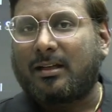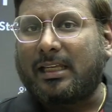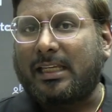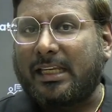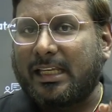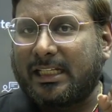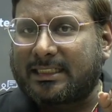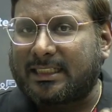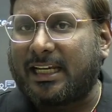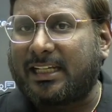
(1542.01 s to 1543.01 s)
In any
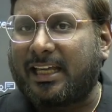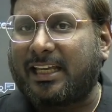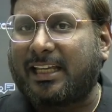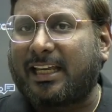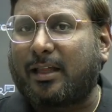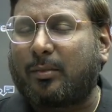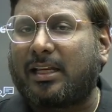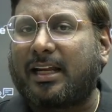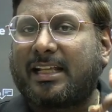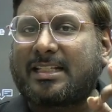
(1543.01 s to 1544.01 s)
state AE,
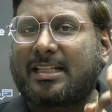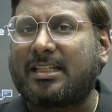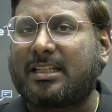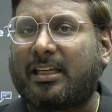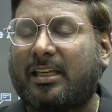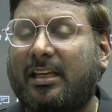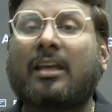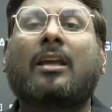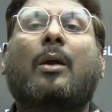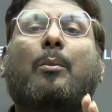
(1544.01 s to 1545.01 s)
AEE and SSC JE,
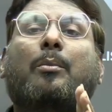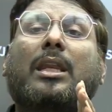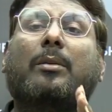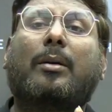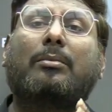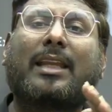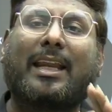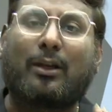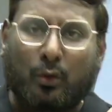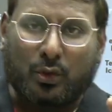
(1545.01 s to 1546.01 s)
minimum
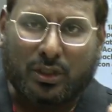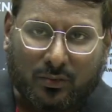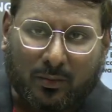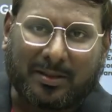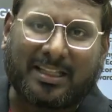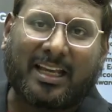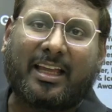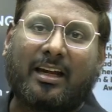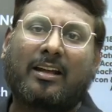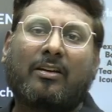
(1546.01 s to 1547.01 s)
10 questions will be
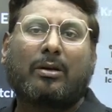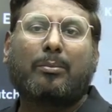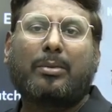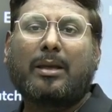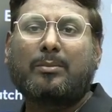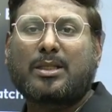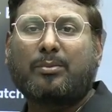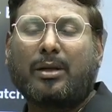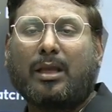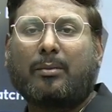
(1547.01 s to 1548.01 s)
there from BMC,
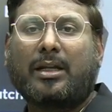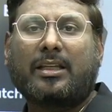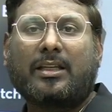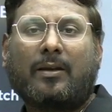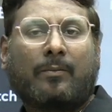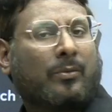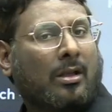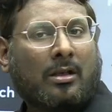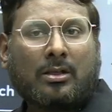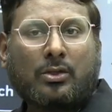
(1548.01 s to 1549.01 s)
building material.
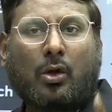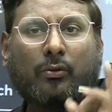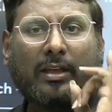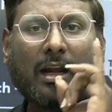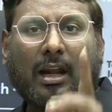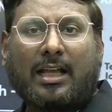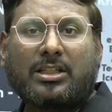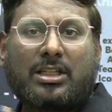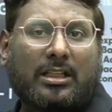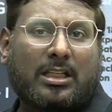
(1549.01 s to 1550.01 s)
So we are
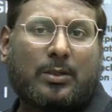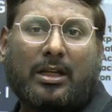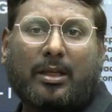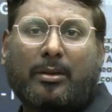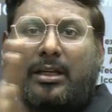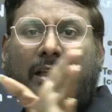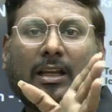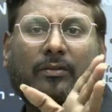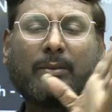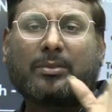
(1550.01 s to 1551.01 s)
launching this building material
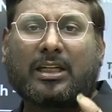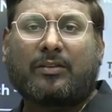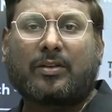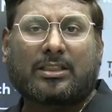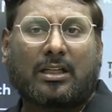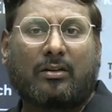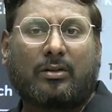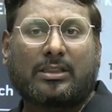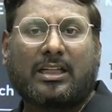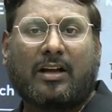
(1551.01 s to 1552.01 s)
from 31st
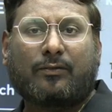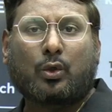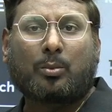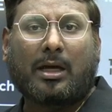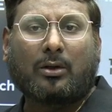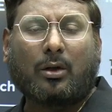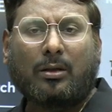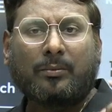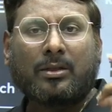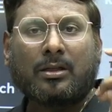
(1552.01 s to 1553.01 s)
onwards, day after tomorrow.